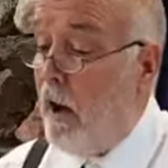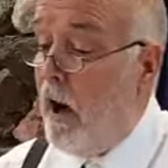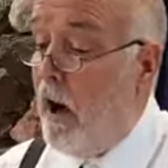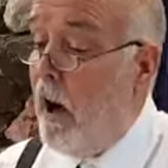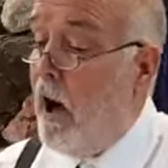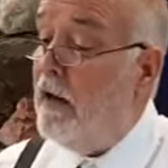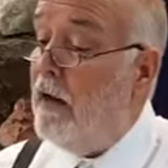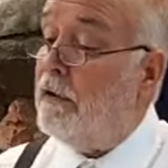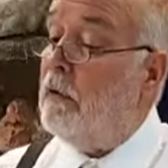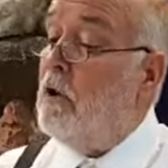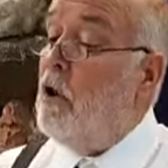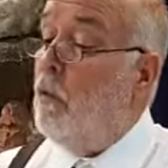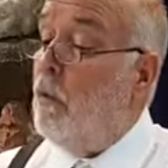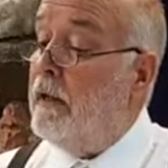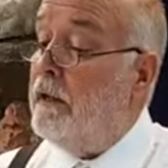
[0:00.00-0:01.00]
Father
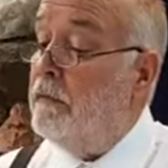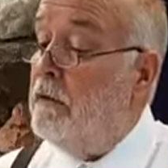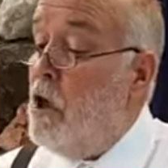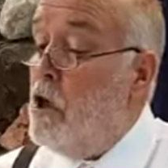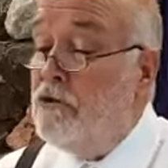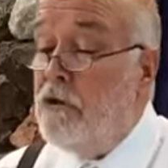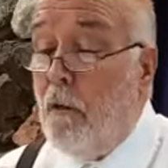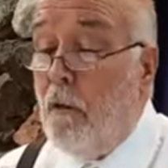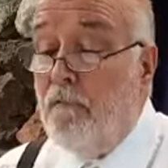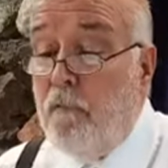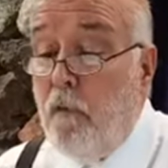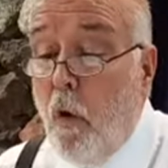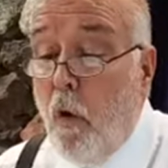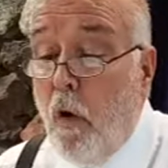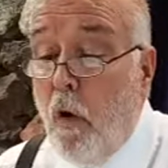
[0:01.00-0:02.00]
when the
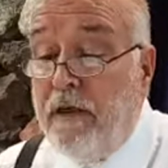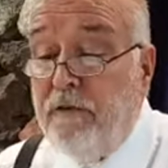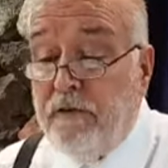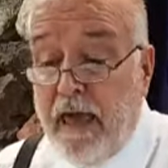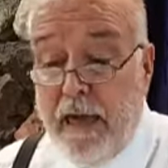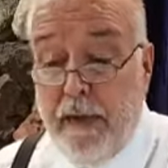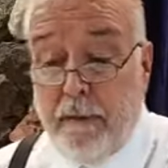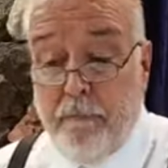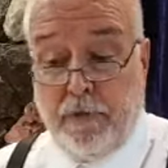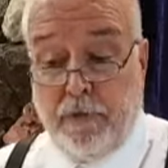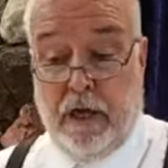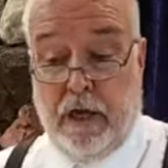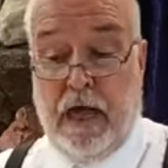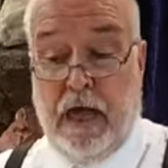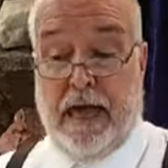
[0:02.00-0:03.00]
voice came
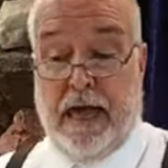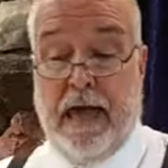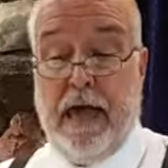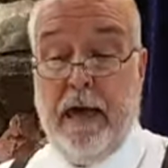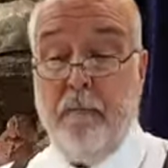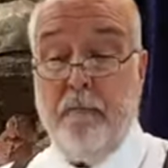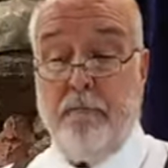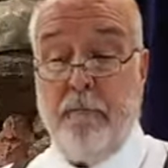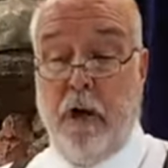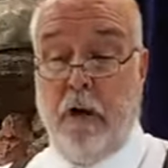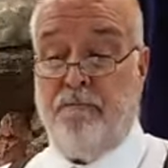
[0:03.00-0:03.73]
to him